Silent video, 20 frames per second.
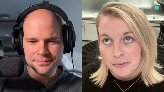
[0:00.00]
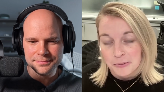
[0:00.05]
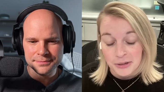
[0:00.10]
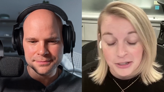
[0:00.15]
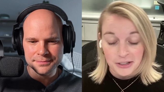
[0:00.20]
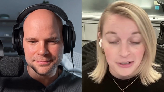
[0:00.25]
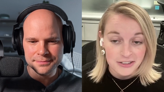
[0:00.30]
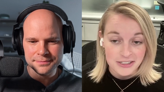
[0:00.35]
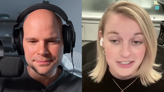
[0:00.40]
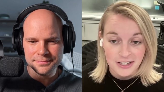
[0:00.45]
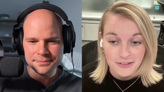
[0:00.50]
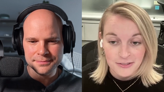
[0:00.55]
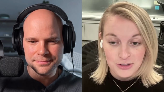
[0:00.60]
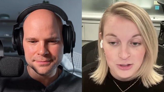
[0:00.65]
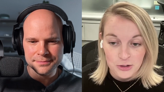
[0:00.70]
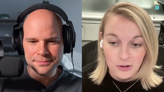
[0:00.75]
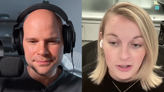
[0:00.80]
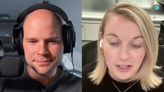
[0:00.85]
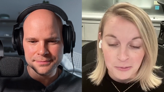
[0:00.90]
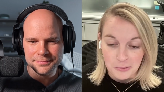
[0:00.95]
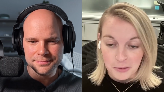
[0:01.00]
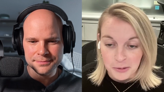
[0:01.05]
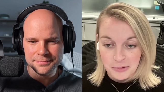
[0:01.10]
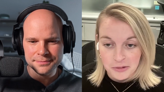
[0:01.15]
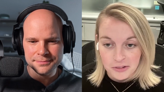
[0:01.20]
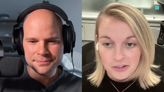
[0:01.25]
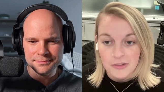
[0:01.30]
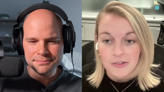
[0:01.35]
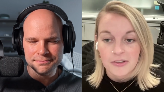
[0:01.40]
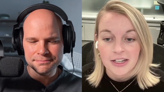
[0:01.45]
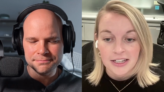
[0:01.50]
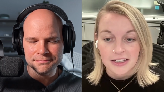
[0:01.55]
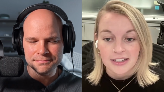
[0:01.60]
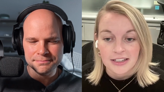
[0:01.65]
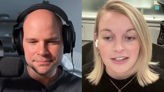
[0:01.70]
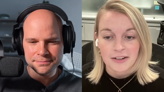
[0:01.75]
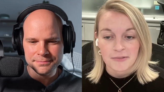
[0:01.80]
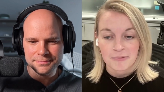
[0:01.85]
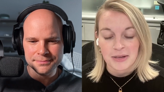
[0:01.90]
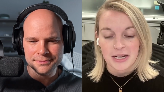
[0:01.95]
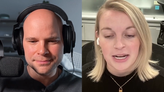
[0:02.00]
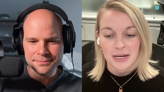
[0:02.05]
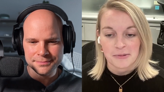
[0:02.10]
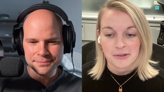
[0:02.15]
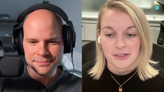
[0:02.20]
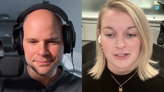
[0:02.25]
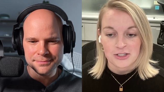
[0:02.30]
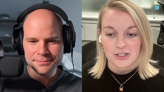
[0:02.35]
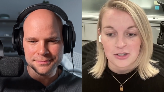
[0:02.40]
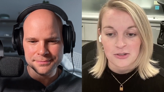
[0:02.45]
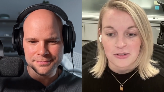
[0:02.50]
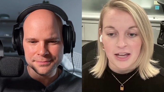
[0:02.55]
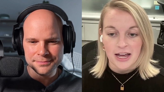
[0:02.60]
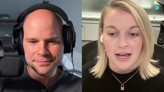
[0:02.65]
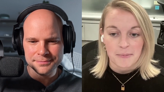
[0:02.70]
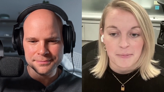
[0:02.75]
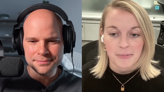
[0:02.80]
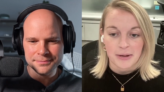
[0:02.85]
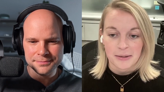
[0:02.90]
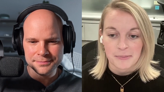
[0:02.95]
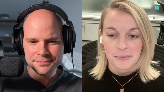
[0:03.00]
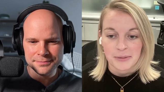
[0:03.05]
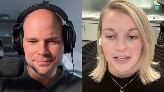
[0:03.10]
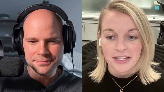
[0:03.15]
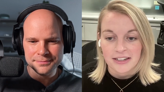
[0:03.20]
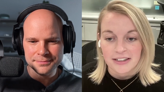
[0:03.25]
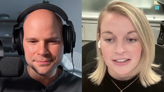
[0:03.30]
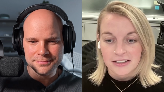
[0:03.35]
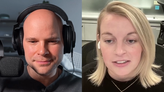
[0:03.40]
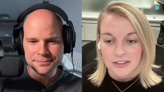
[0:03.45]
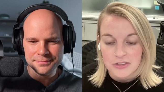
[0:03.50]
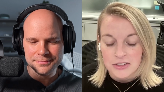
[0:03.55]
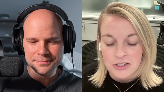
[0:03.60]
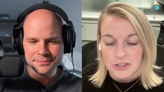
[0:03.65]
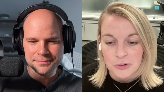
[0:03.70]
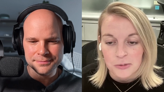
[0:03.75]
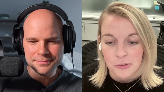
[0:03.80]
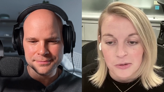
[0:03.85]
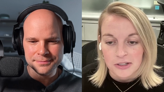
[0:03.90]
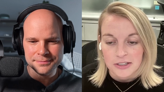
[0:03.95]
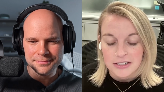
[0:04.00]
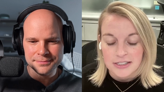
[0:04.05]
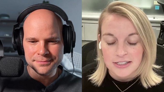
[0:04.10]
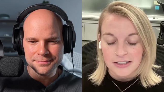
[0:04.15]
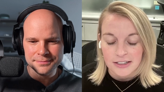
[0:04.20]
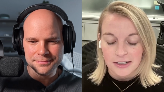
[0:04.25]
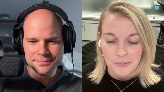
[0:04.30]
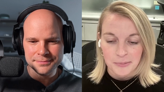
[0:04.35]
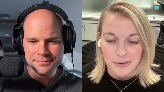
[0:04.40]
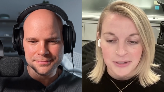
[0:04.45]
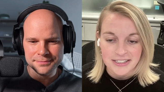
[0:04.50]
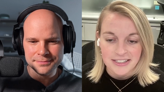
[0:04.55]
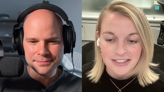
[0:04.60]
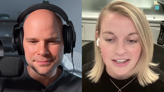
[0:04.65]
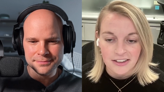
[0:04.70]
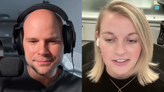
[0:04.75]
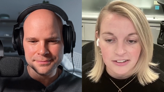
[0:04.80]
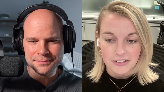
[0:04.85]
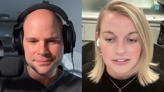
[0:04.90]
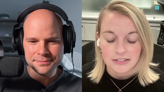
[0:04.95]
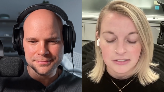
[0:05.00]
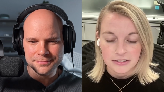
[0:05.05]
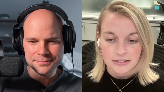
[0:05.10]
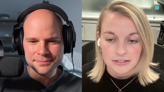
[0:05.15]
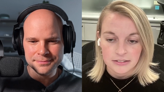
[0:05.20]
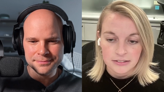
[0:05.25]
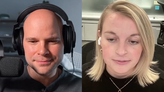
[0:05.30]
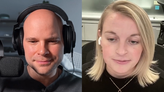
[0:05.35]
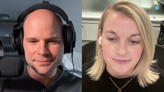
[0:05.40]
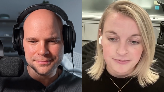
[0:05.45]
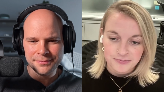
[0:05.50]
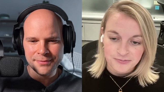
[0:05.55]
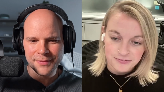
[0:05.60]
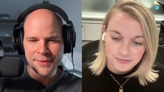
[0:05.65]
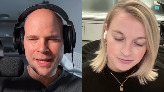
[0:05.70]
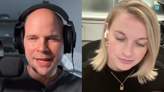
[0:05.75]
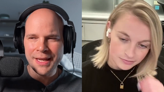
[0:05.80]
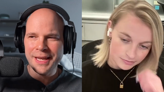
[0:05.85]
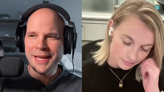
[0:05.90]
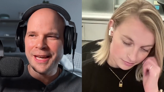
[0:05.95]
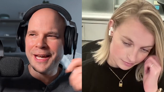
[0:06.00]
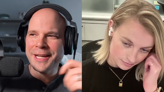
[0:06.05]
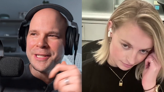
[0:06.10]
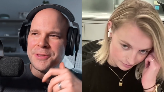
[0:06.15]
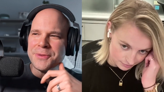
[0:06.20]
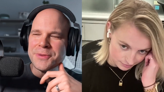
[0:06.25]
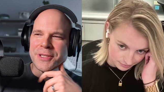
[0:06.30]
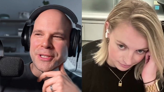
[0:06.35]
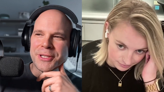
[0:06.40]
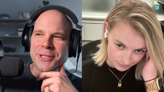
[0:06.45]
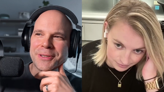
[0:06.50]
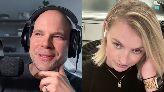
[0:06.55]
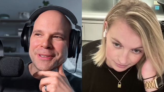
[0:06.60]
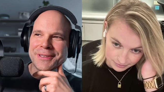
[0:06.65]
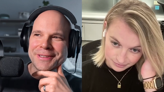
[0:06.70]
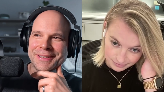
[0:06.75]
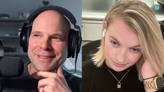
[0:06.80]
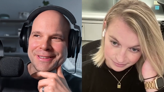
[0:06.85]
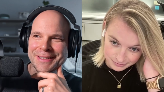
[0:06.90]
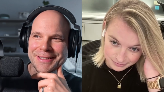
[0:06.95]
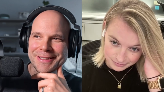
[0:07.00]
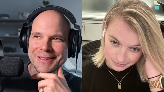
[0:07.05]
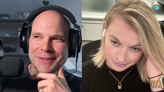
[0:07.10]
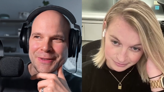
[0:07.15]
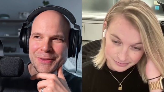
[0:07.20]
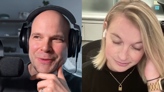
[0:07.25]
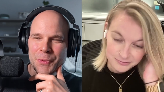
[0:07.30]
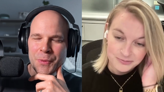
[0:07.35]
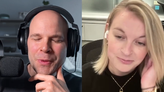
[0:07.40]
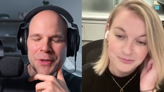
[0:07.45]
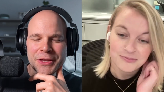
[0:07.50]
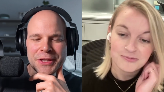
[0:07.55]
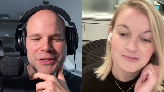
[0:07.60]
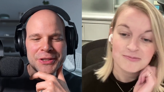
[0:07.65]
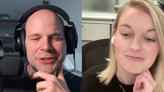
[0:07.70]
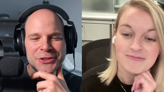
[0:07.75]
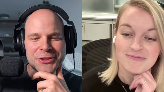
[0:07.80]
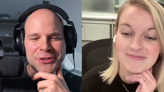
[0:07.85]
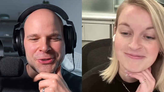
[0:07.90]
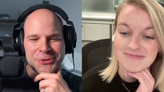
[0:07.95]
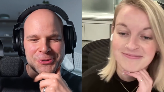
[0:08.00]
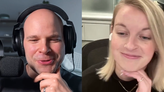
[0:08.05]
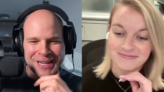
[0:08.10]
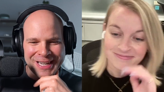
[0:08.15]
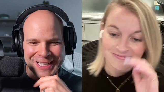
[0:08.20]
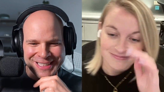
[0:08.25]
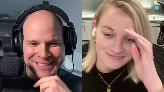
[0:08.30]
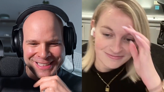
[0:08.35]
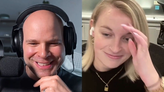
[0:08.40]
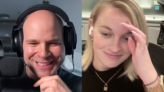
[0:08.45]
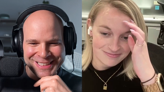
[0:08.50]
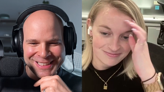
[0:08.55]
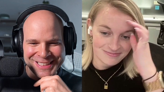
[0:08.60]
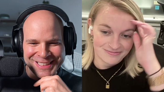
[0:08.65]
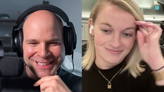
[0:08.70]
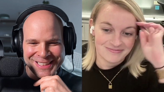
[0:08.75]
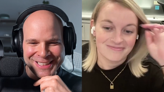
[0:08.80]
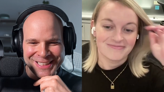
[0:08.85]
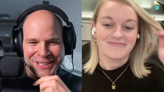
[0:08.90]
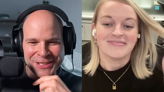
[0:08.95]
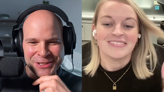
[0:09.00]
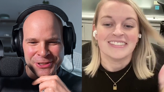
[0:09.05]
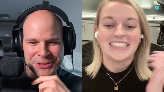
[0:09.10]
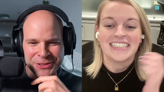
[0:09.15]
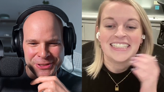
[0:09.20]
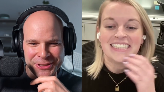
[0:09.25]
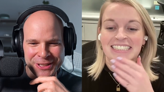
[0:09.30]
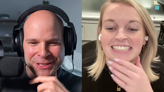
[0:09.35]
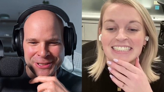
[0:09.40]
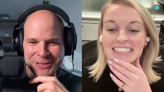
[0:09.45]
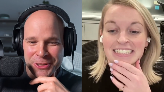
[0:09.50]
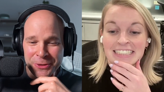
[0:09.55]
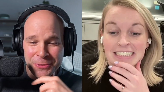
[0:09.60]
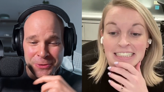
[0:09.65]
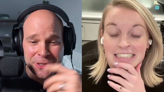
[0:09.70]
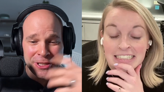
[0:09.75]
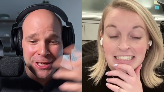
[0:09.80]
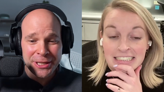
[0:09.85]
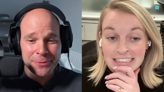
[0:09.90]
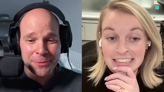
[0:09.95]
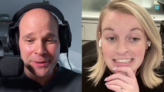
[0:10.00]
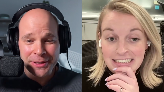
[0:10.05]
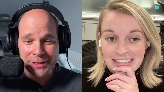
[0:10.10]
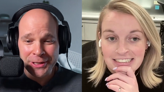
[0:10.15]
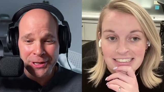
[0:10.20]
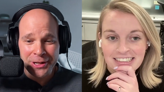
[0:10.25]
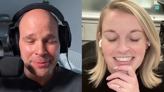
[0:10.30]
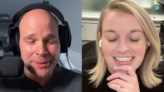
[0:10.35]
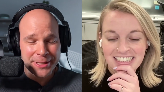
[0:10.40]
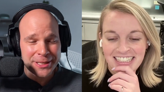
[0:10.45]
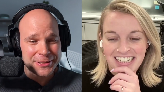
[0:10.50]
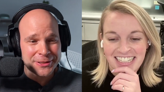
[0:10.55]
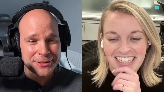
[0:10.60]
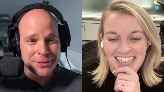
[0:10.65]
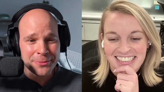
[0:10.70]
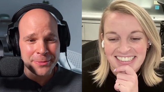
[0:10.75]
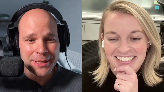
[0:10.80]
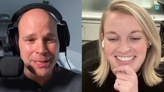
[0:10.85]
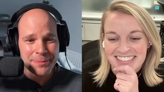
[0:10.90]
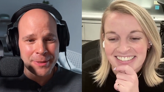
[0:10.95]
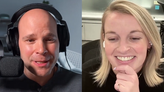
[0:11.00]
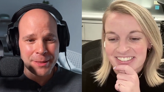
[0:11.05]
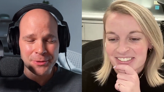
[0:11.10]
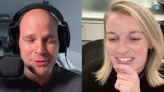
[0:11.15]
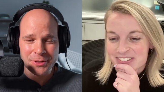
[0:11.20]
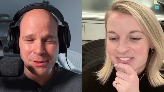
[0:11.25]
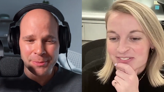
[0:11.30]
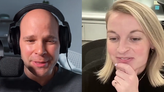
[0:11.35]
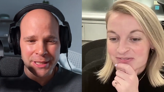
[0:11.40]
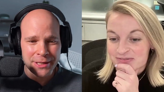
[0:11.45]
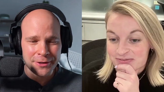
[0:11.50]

Speaker 1: bring ourselves joy in what we're doing. And I've been able to do that by blending those two worlds a little bit together.
Speaker 2: How do you deal with the stress associated with it all because so many people, so many